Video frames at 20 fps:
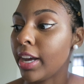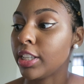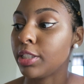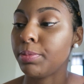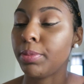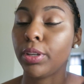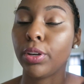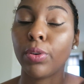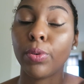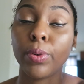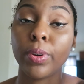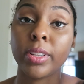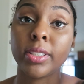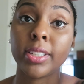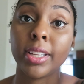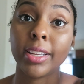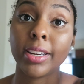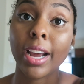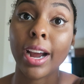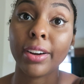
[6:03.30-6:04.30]
has me going
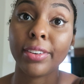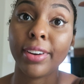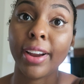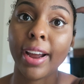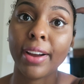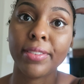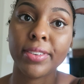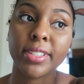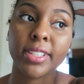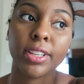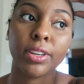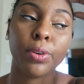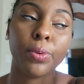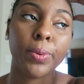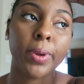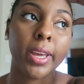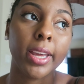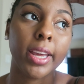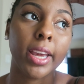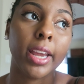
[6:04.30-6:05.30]
to the doctor every single
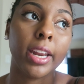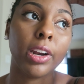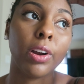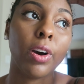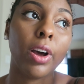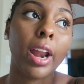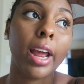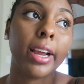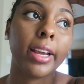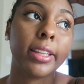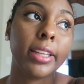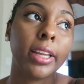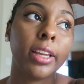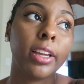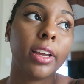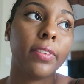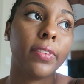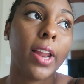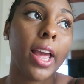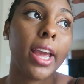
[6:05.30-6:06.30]
week, and all I could
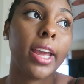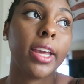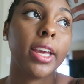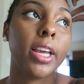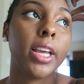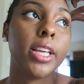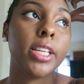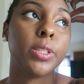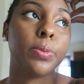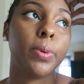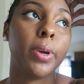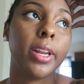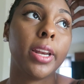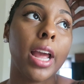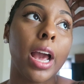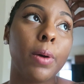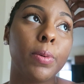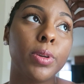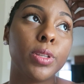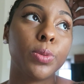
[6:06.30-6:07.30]
think of is when
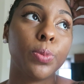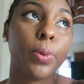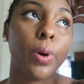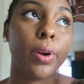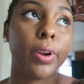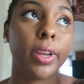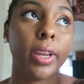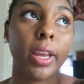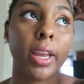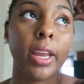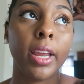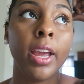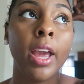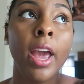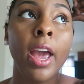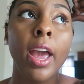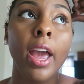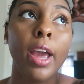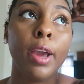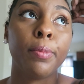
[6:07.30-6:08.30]
I was working
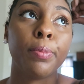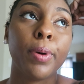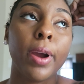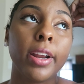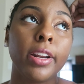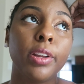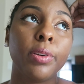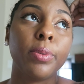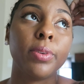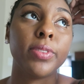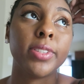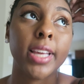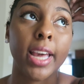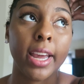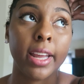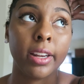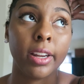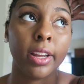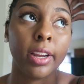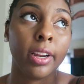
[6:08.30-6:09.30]
and pregnant with
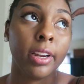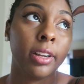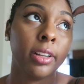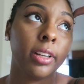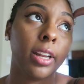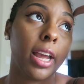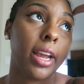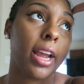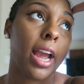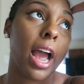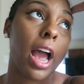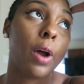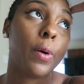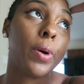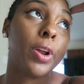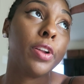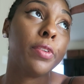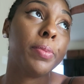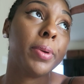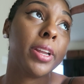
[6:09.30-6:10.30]
Taylor. I
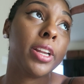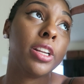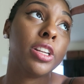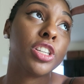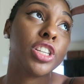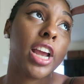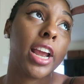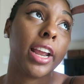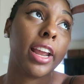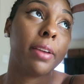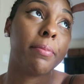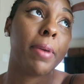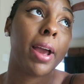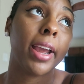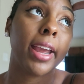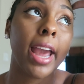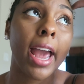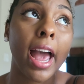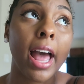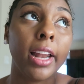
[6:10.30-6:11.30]
would have been checking
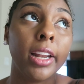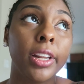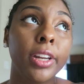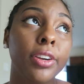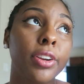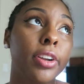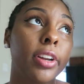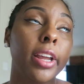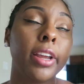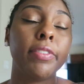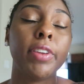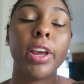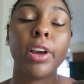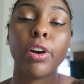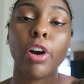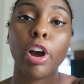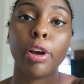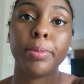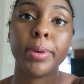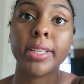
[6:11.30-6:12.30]
my calendar. They
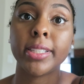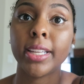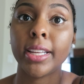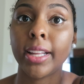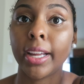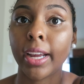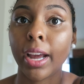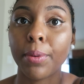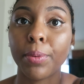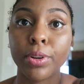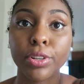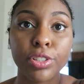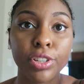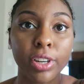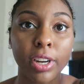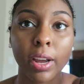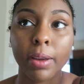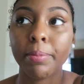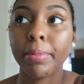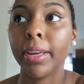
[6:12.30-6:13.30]
called me and say I want
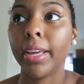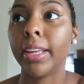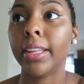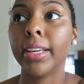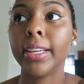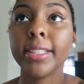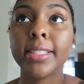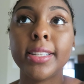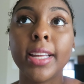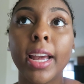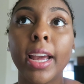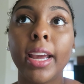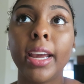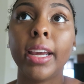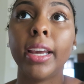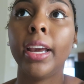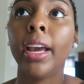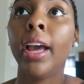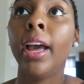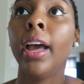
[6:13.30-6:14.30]
you to come in this
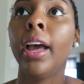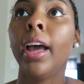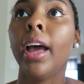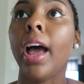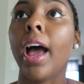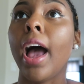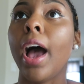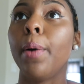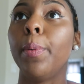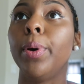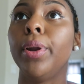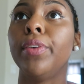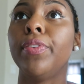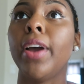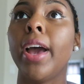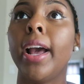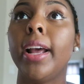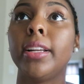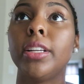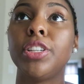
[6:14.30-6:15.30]
day. I would have
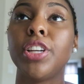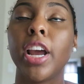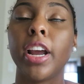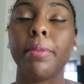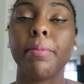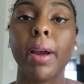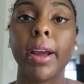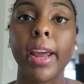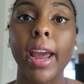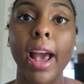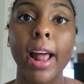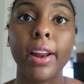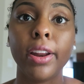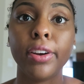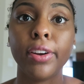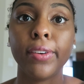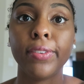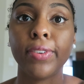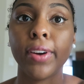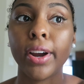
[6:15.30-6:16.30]
had to check my
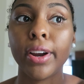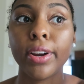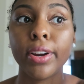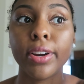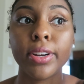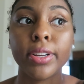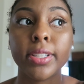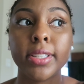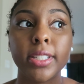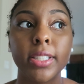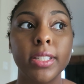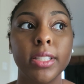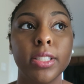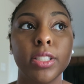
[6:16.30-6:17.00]
calendar first,